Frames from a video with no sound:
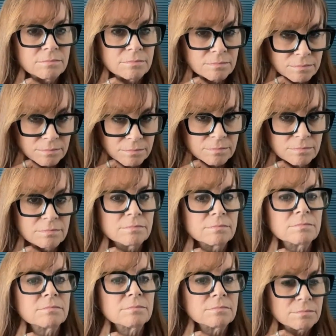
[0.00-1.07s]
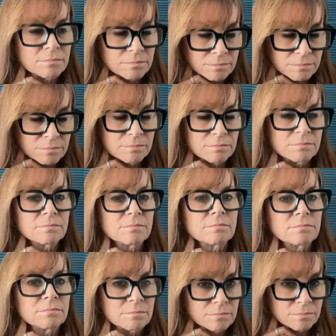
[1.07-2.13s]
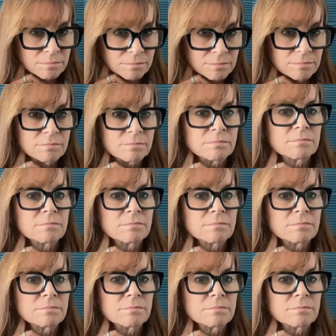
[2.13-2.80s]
(not speaking)